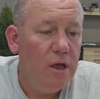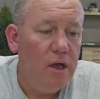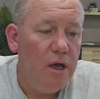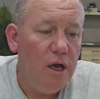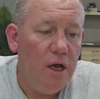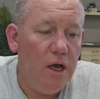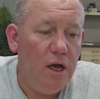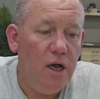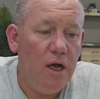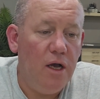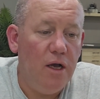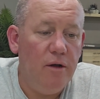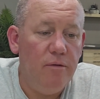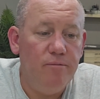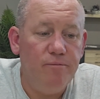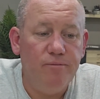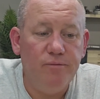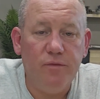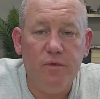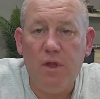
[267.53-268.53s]

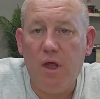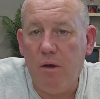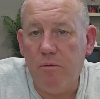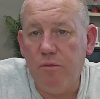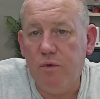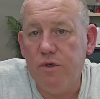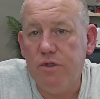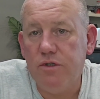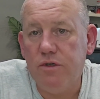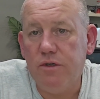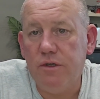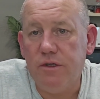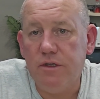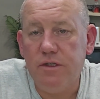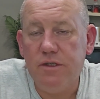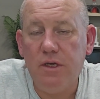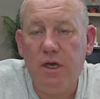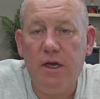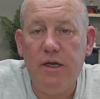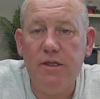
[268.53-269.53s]
numbers on the
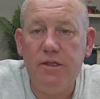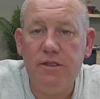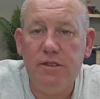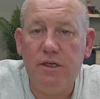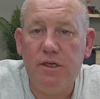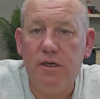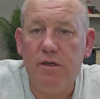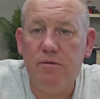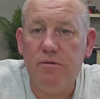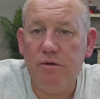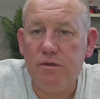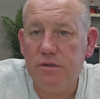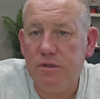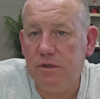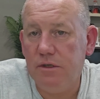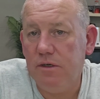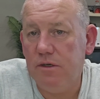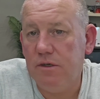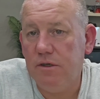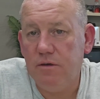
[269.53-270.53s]
sides yet with
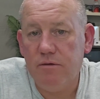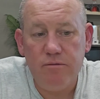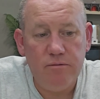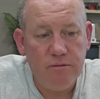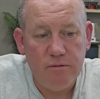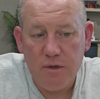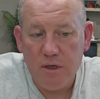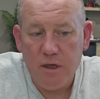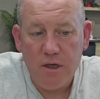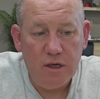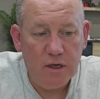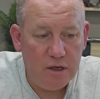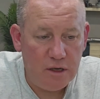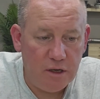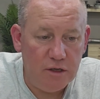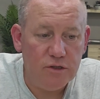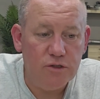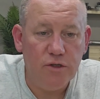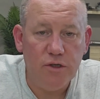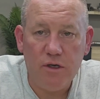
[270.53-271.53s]
the
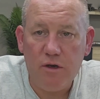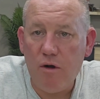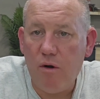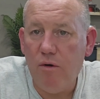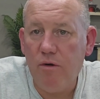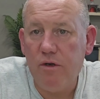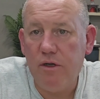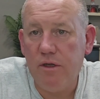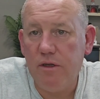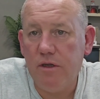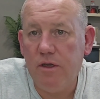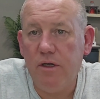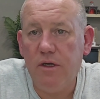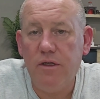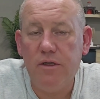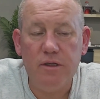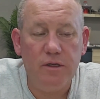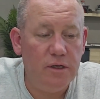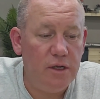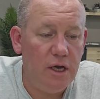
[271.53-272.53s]
country code in
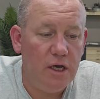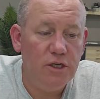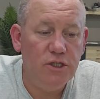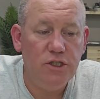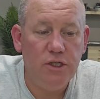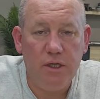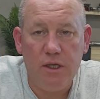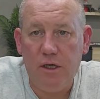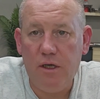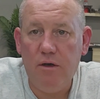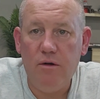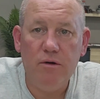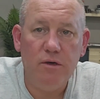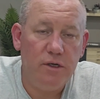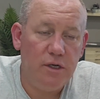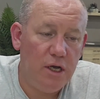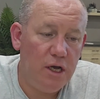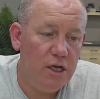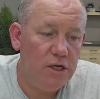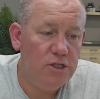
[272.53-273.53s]
the dash D or
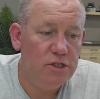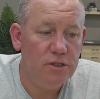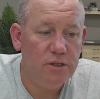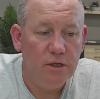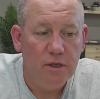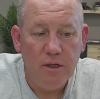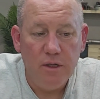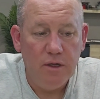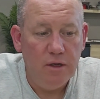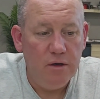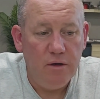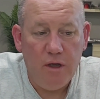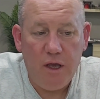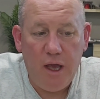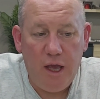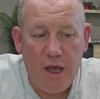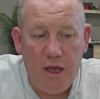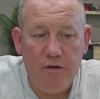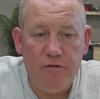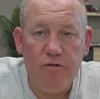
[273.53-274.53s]
dash
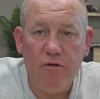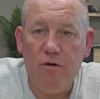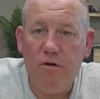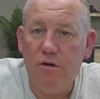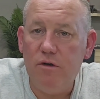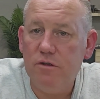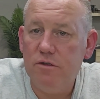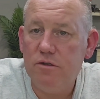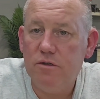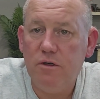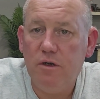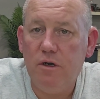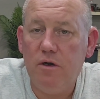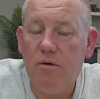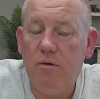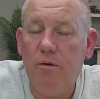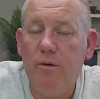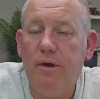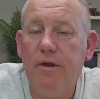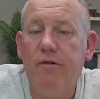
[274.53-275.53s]
A for Austria
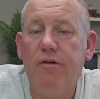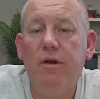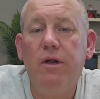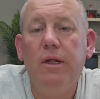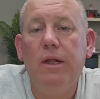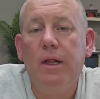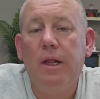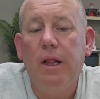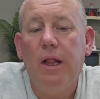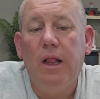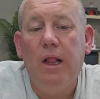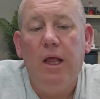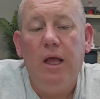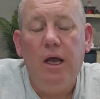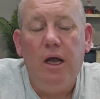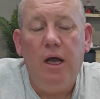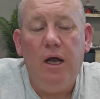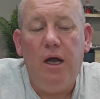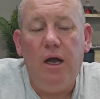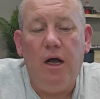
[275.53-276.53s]
or whatever.
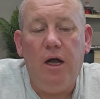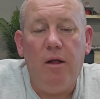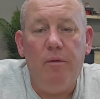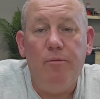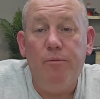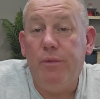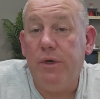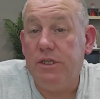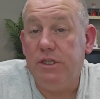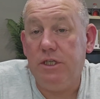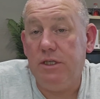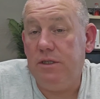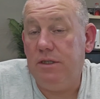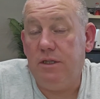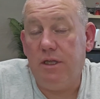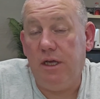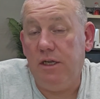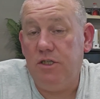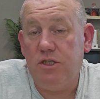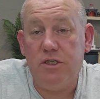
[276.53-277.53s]
But
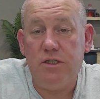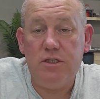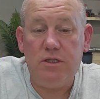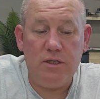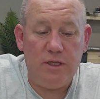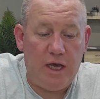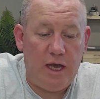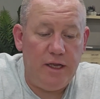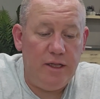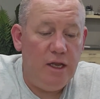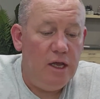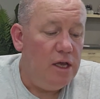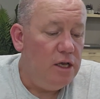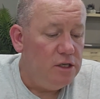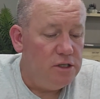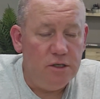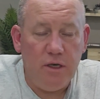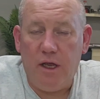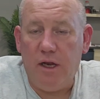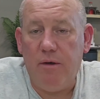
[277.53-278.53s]
just to that.
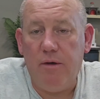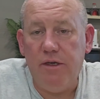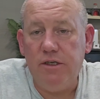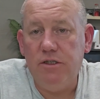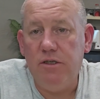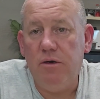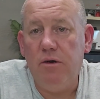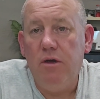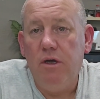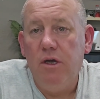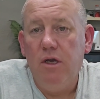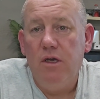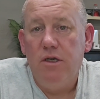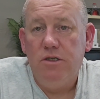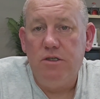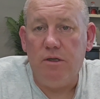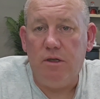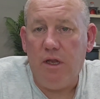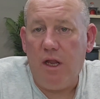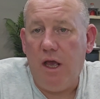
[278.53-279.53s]
So anyway, so
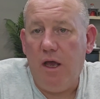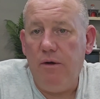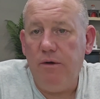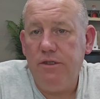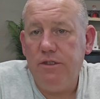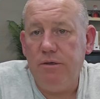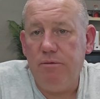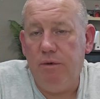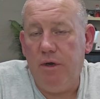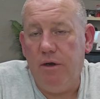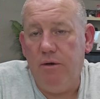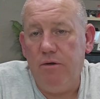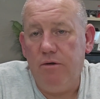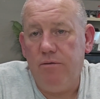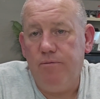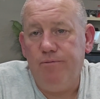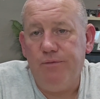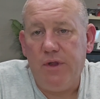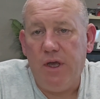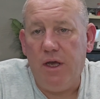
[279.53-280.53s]
now it's about
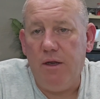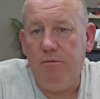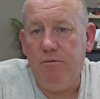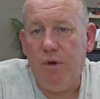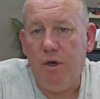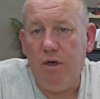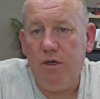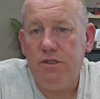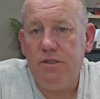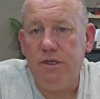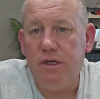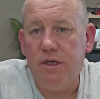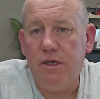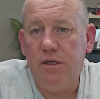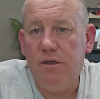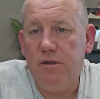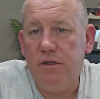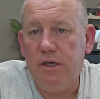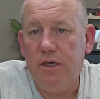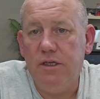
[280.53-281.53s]

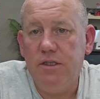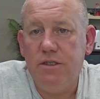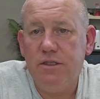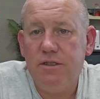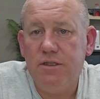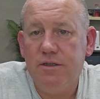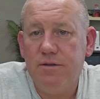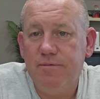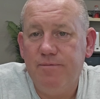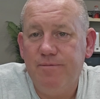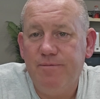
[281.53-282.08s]
unboxing this